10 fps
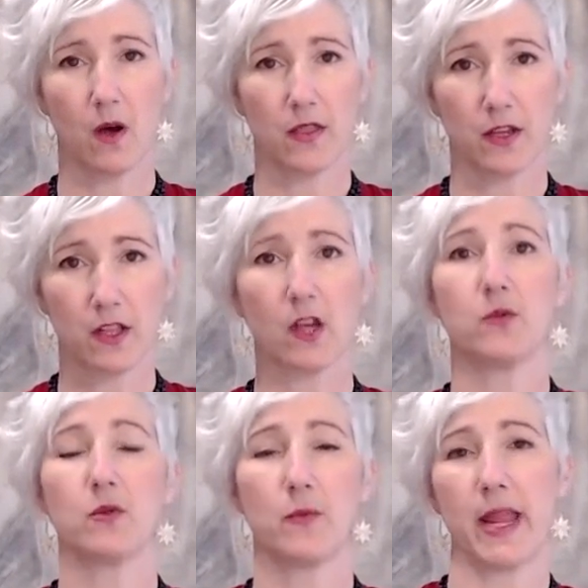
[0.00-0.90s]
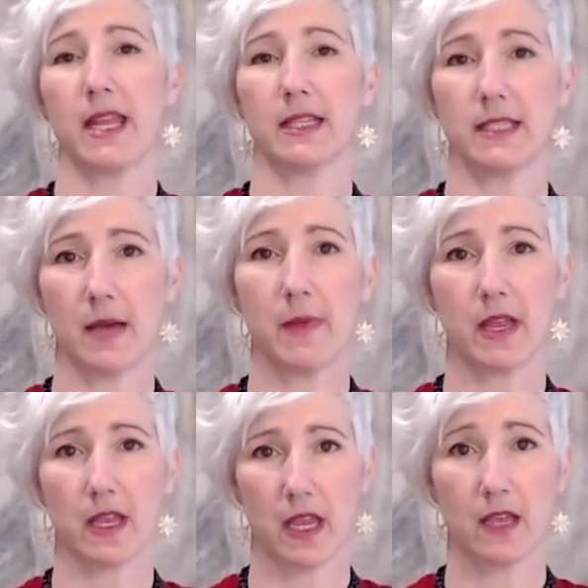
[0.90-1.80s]
the global
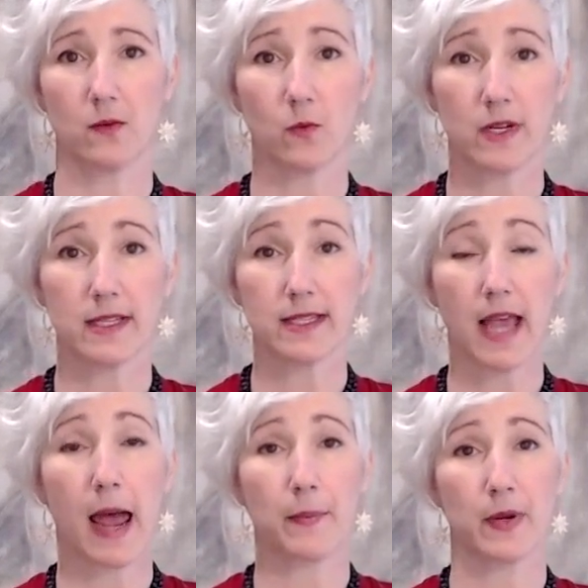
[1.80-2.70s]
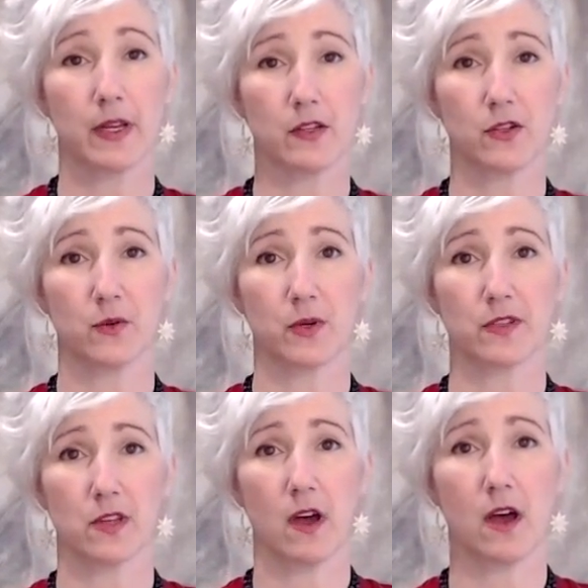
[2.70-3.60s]
pandemic and what is happening to
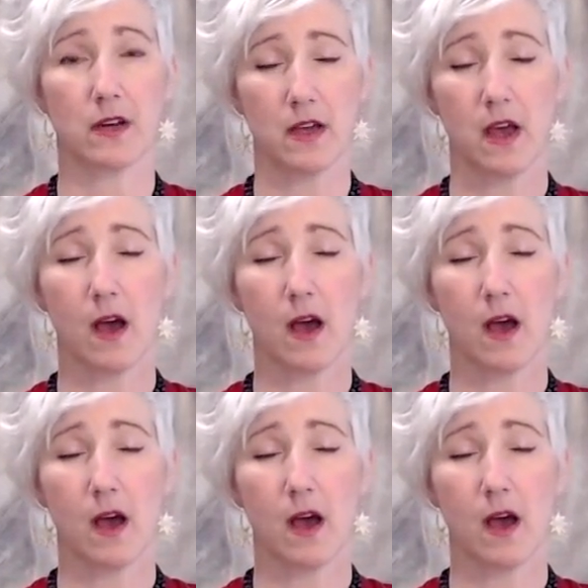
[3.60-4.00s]
us on